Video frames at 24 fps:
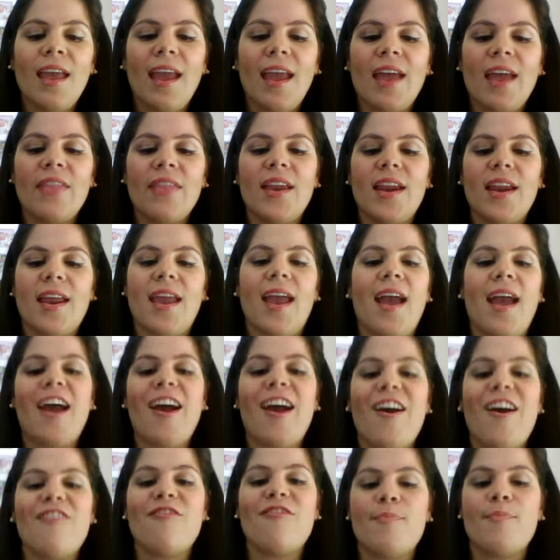And then I
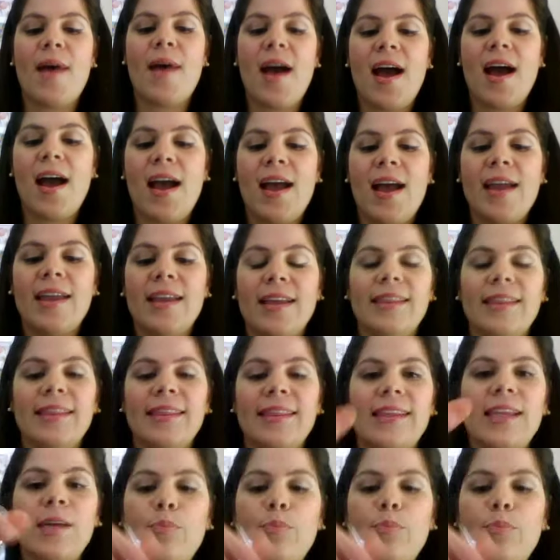have my
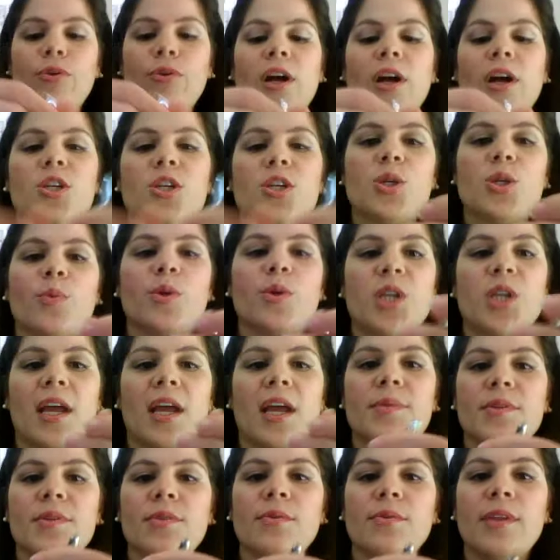lip brush, which I
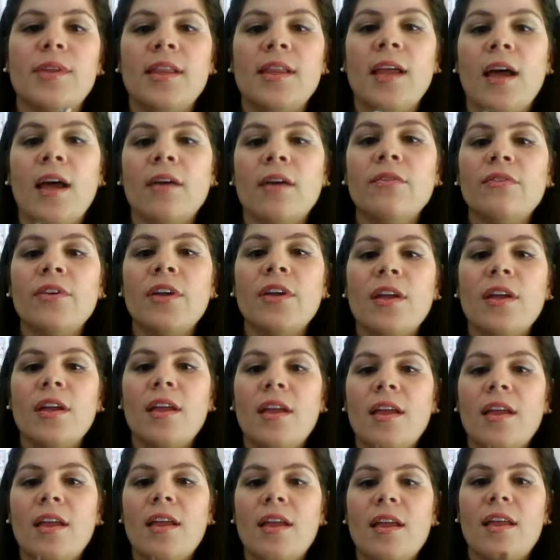absolutely love.
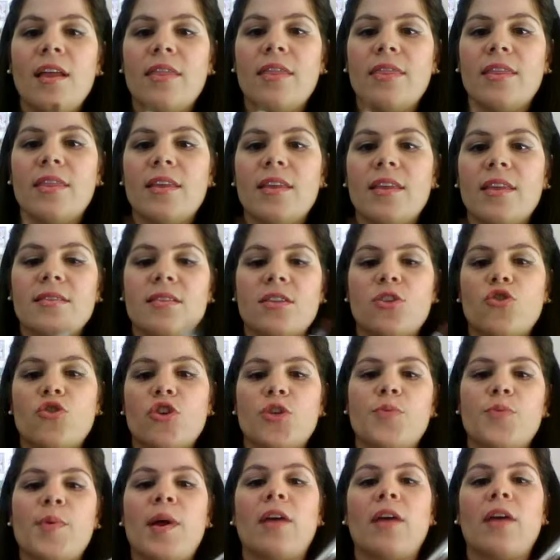This is the
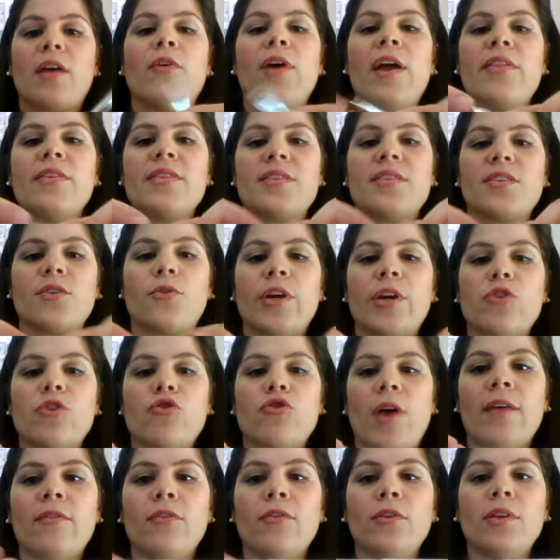Trish McEvoy, and this is a great
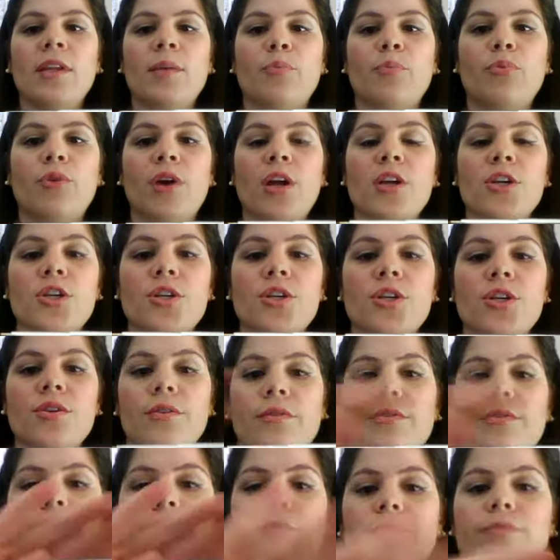travel lip brush,
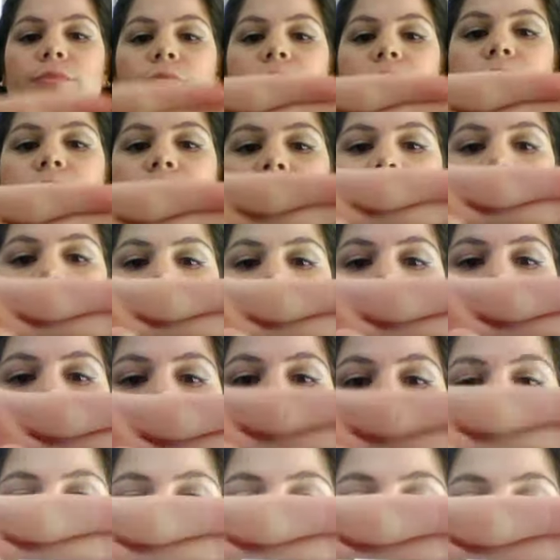
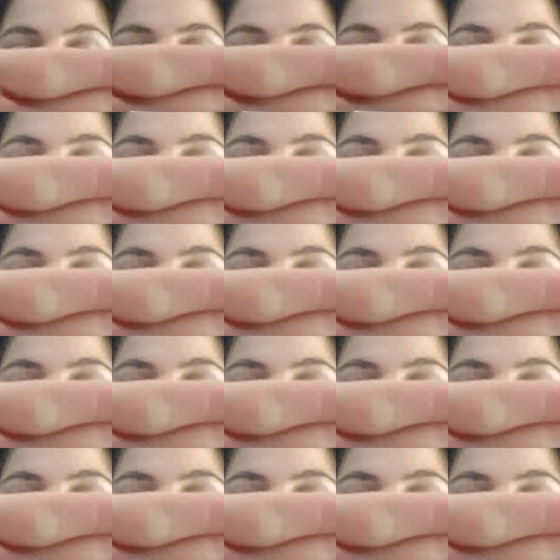as you can